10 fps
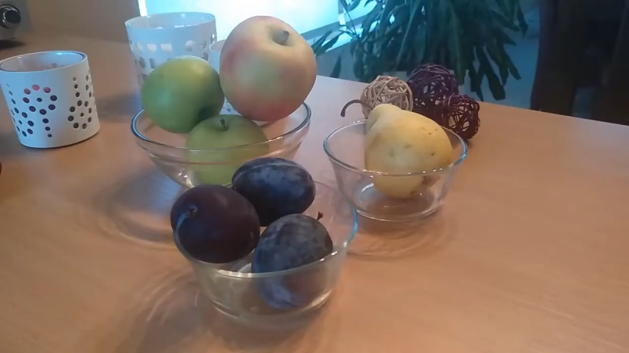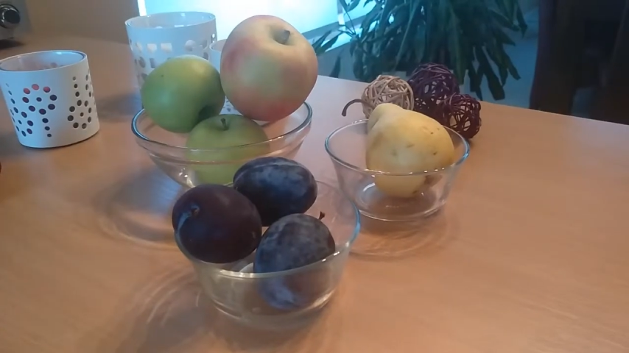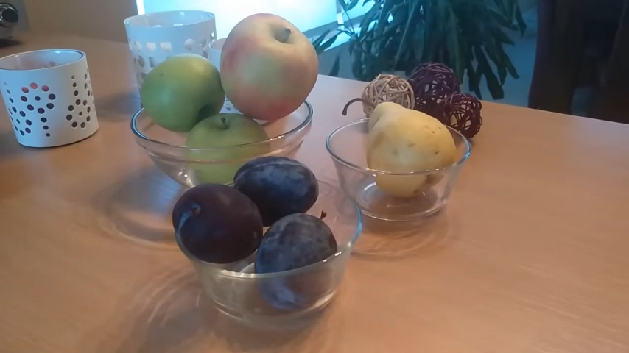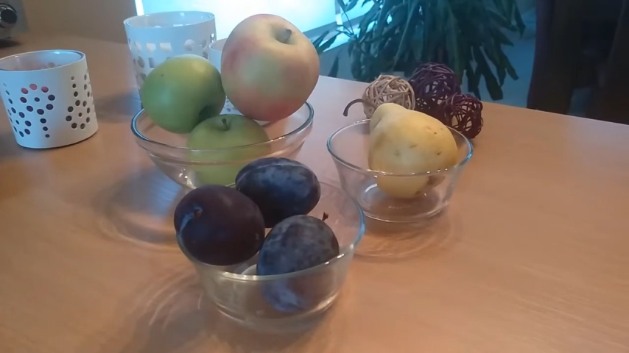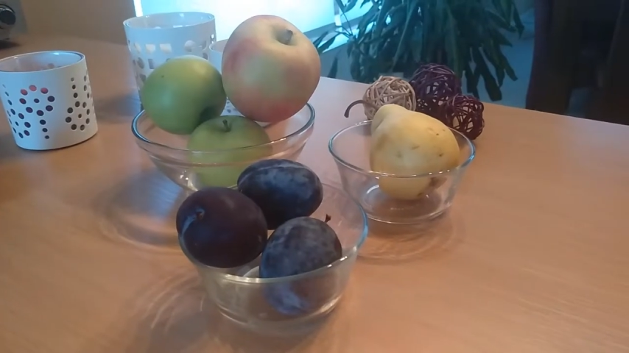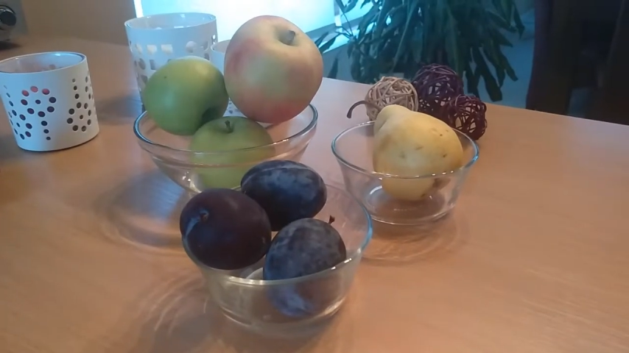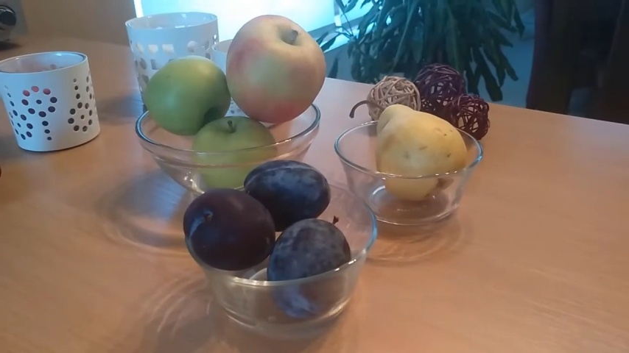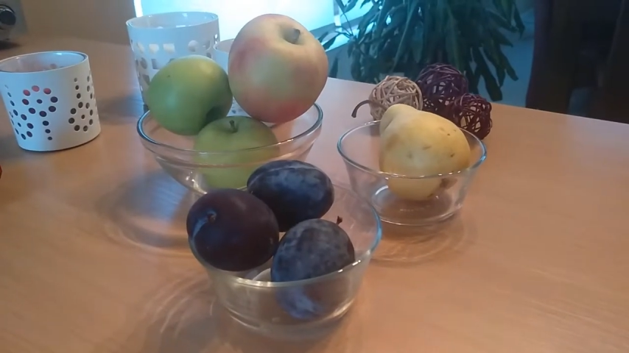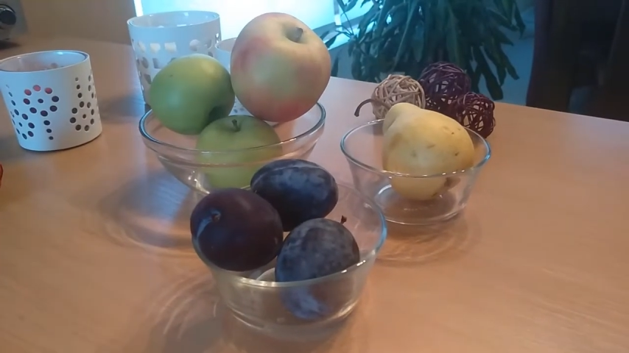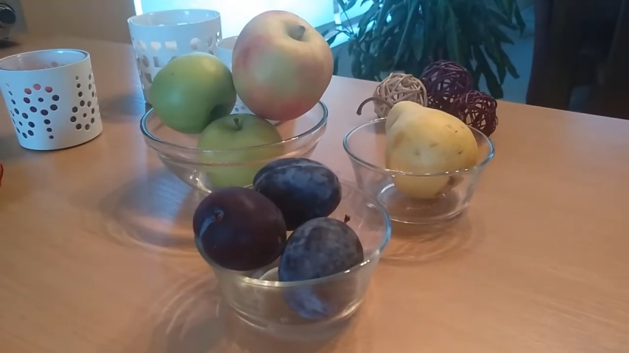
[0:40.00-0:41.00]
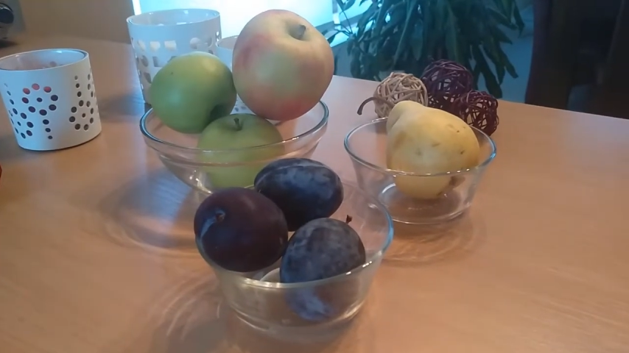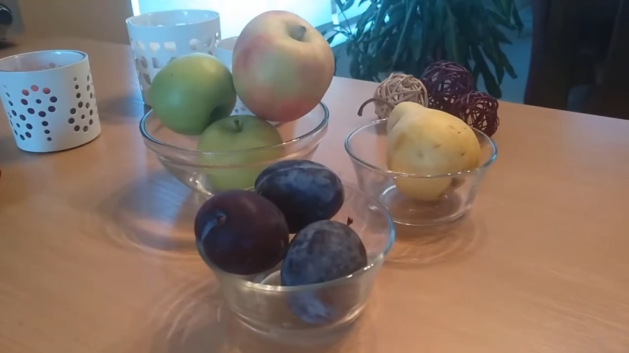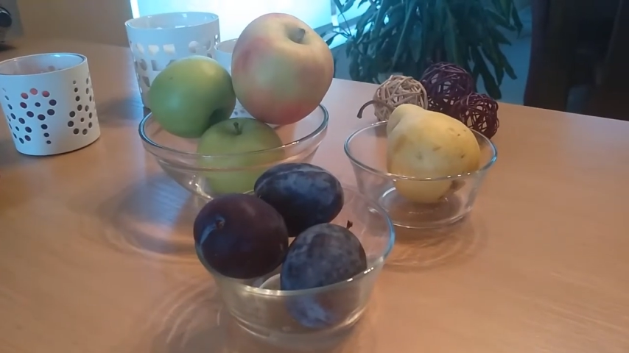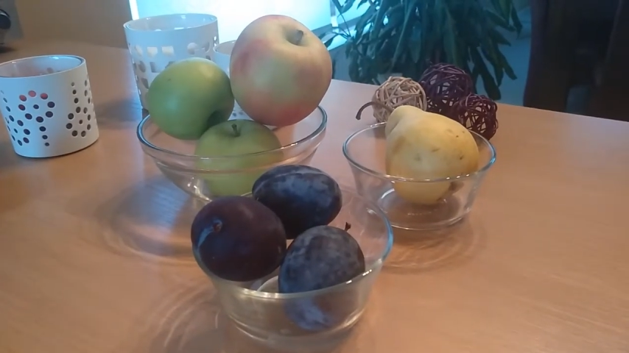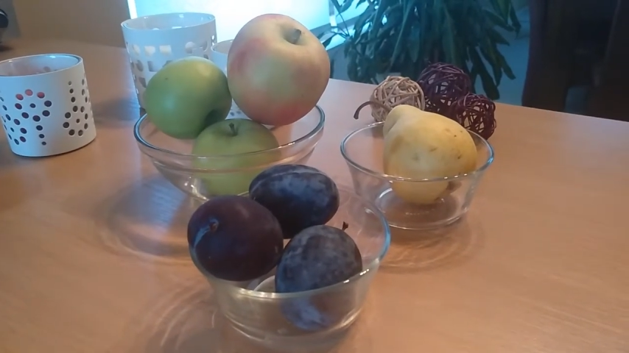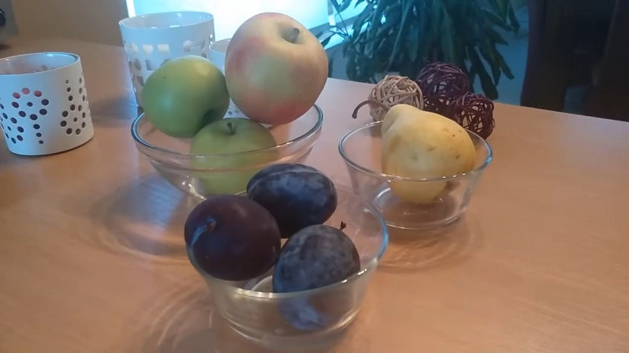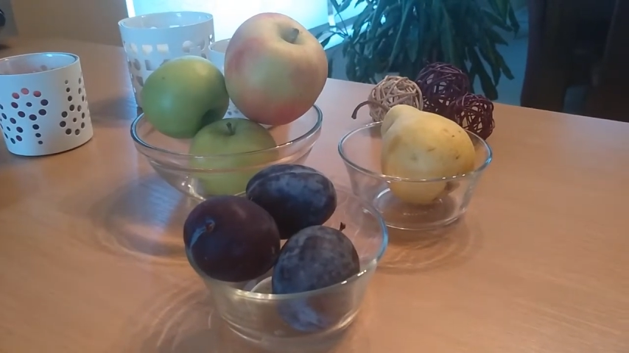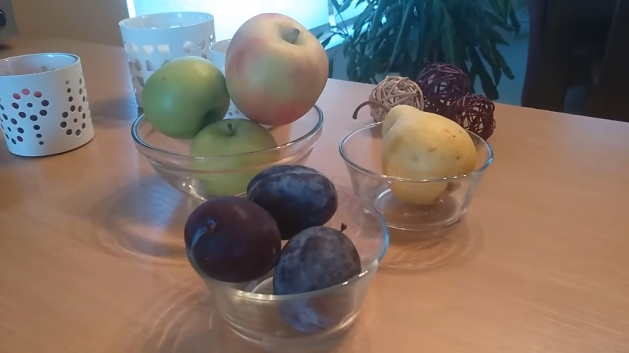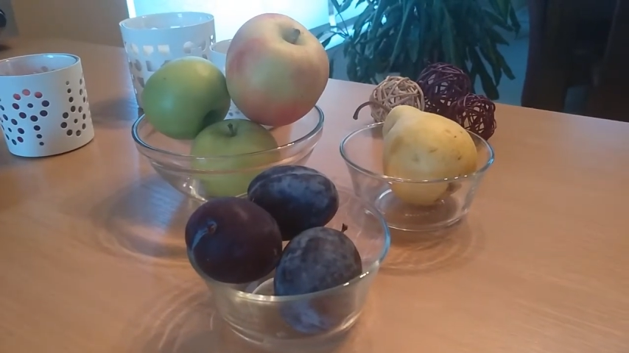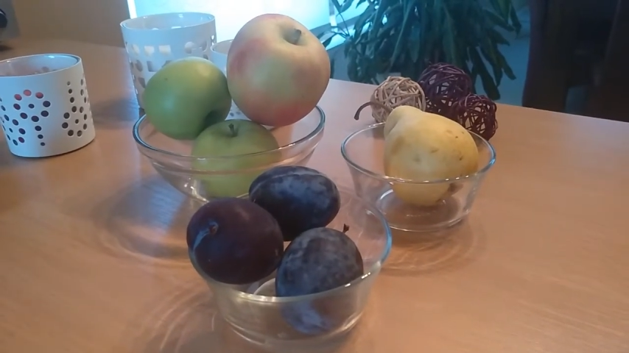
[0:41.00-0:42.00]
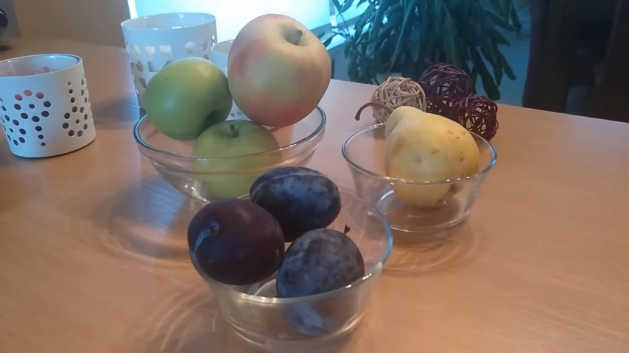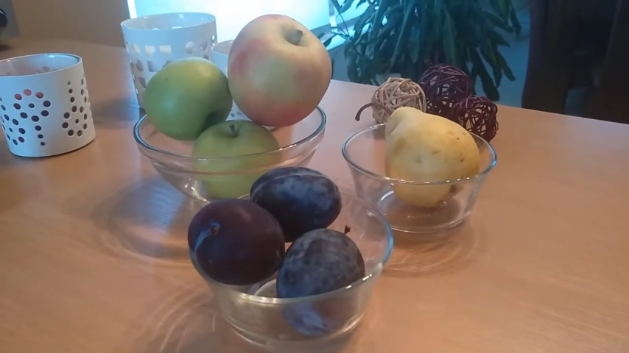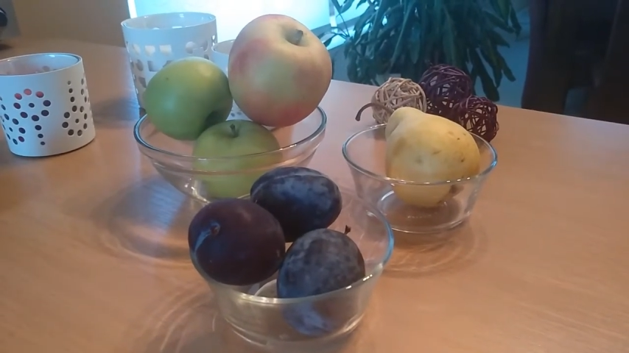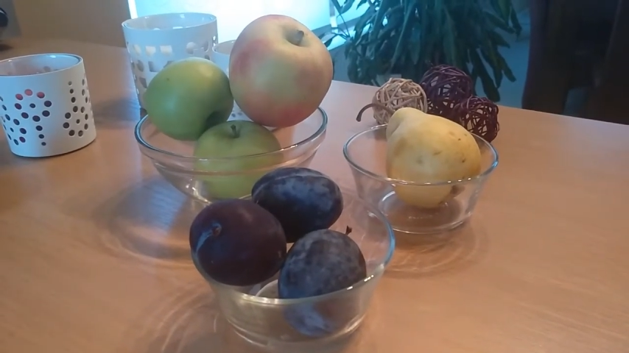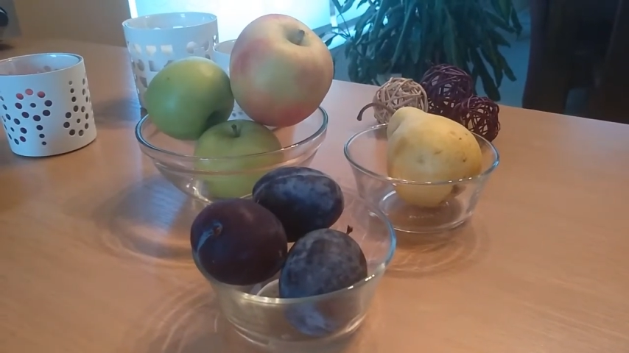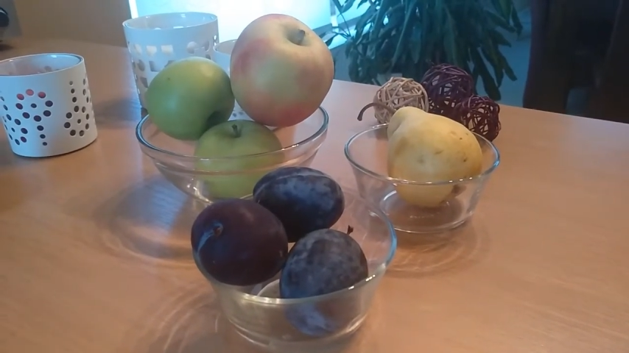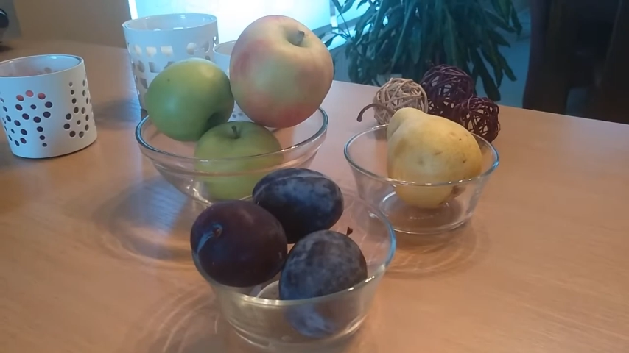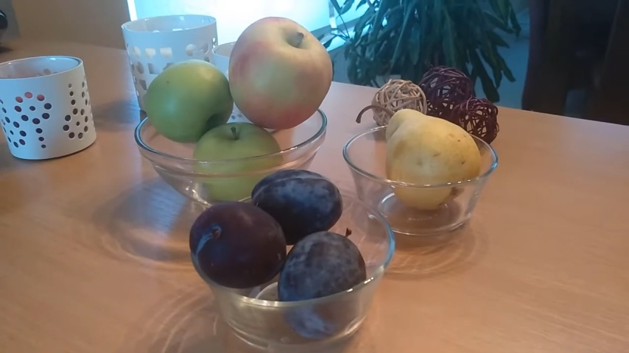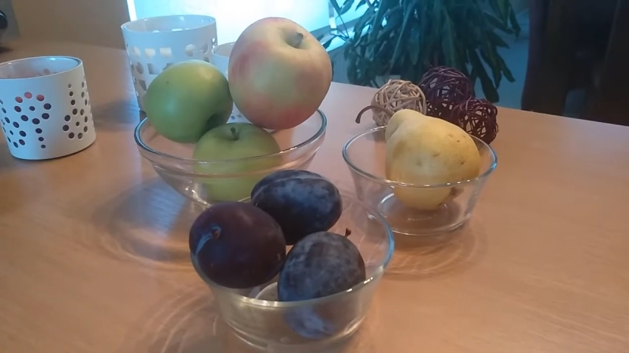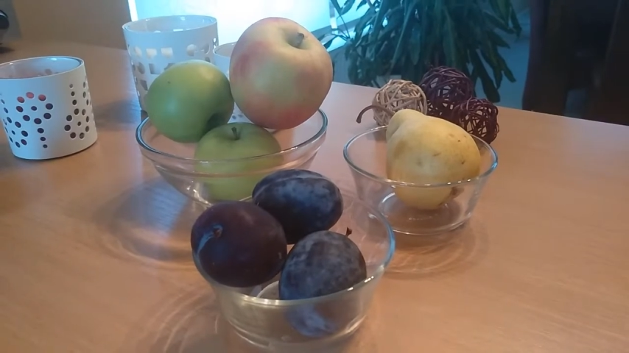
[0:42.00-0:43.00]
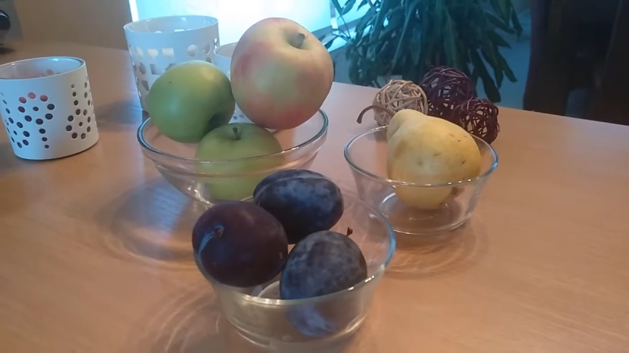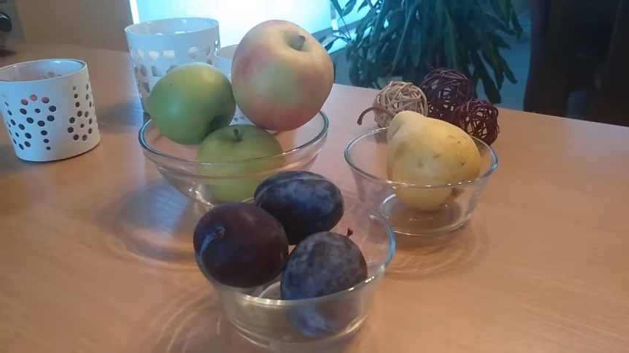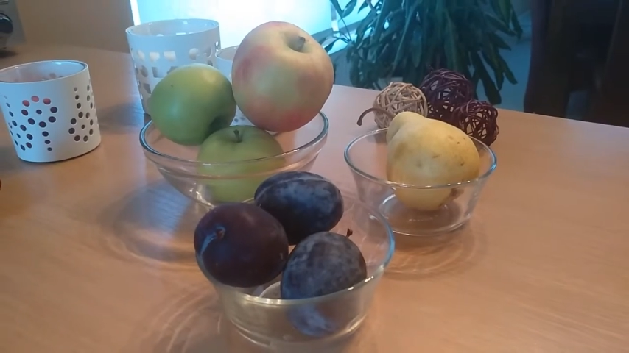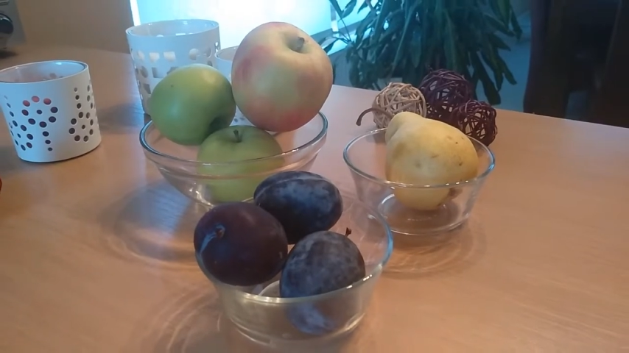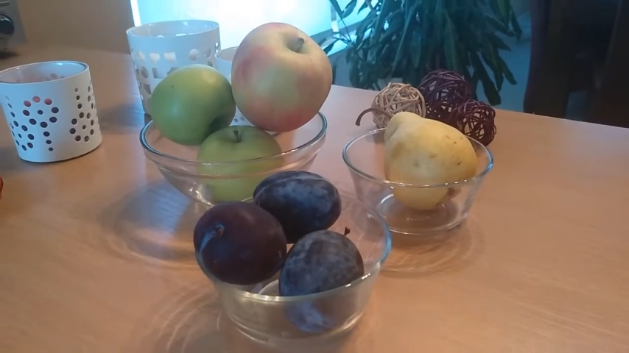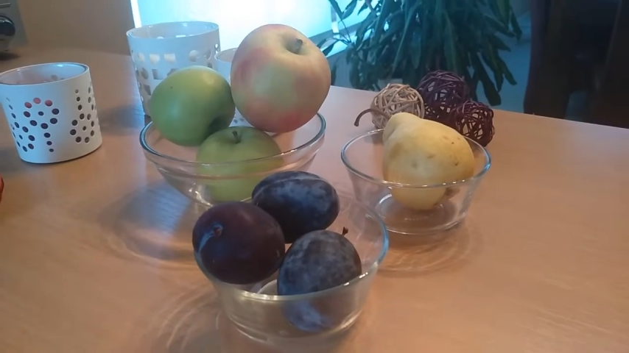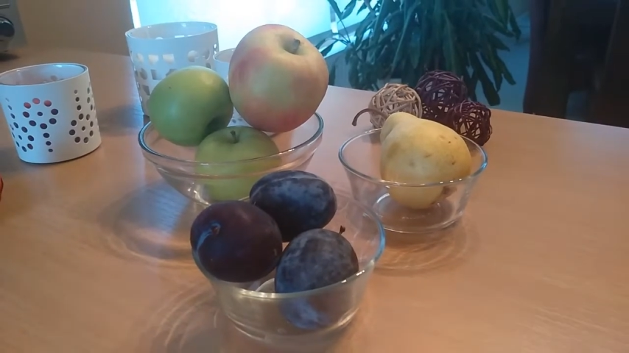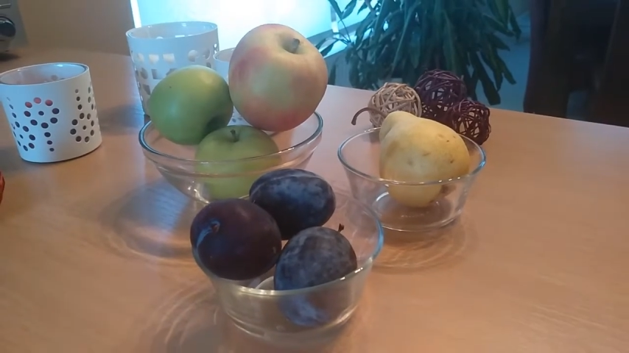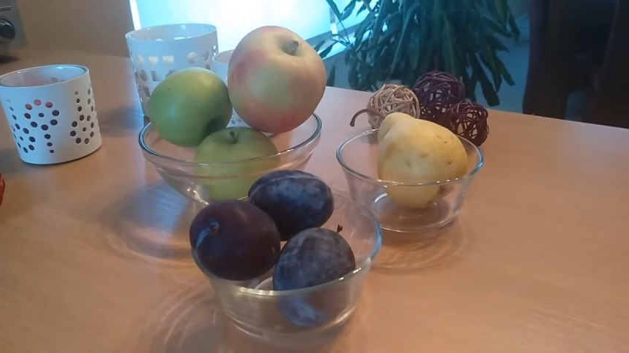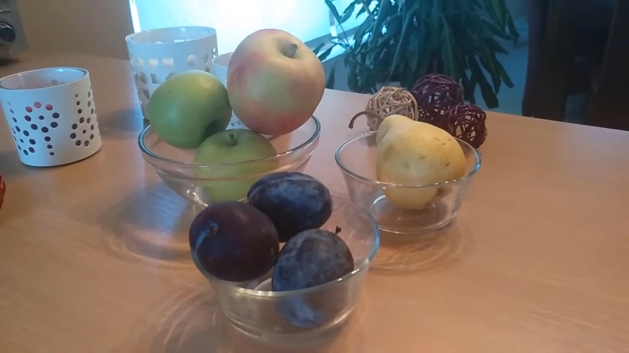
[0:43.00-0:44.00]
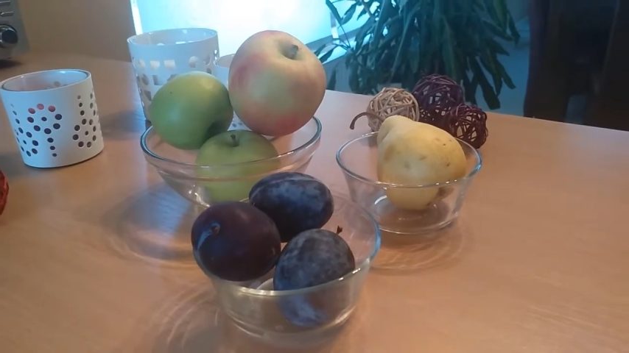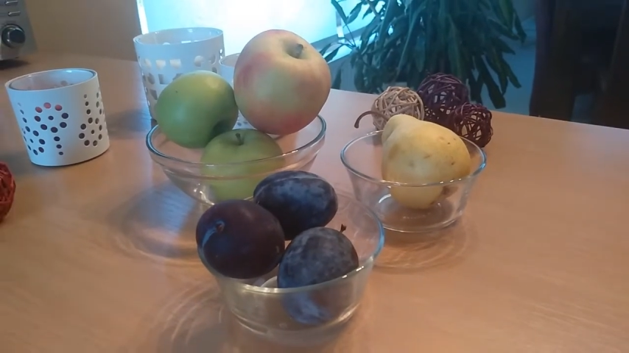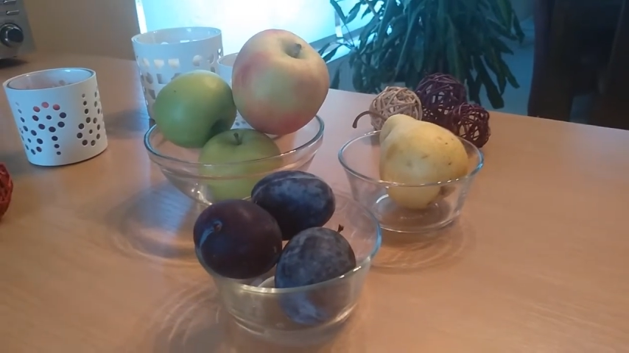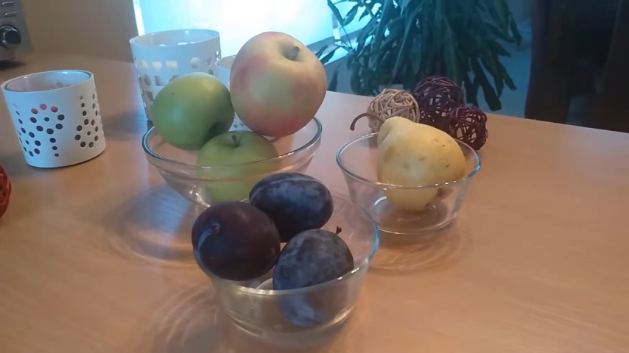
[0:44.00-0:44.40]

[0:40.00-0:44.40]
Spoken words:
(no speaker visible)